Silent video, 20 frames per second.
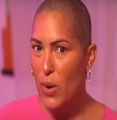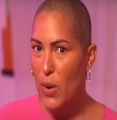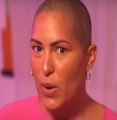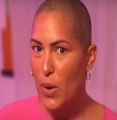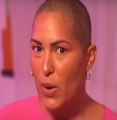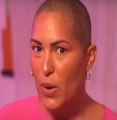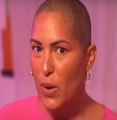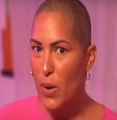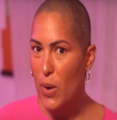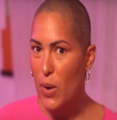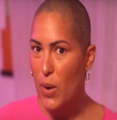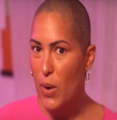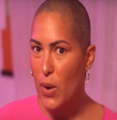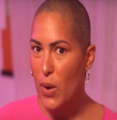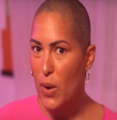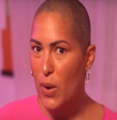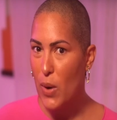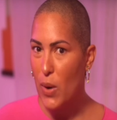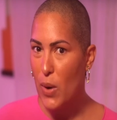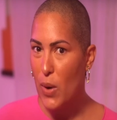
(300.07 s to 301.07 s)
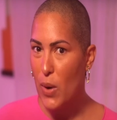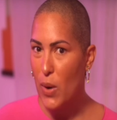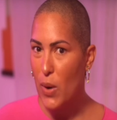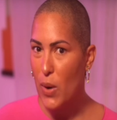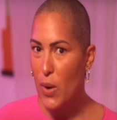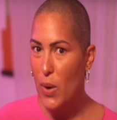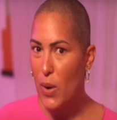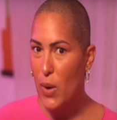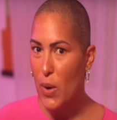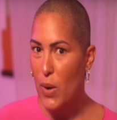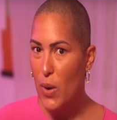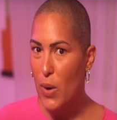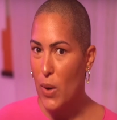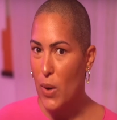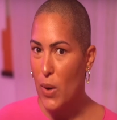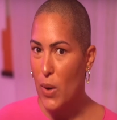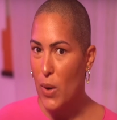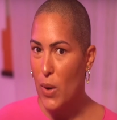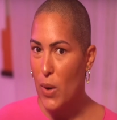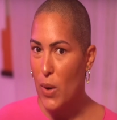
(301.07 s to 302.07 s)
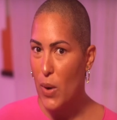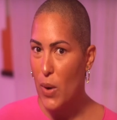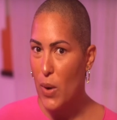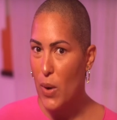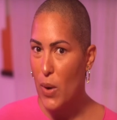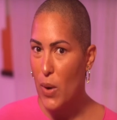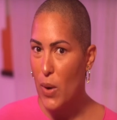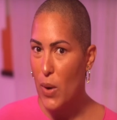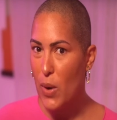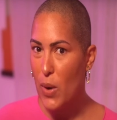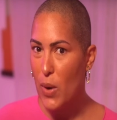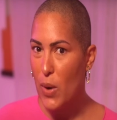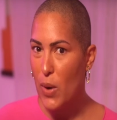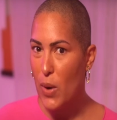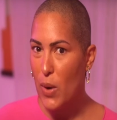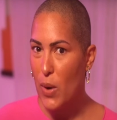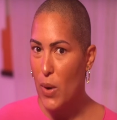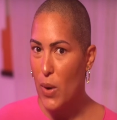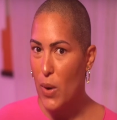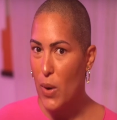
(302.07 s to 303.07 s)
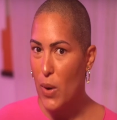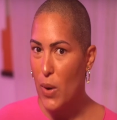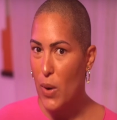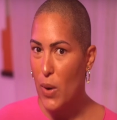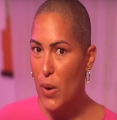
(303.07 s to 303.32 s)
(silent)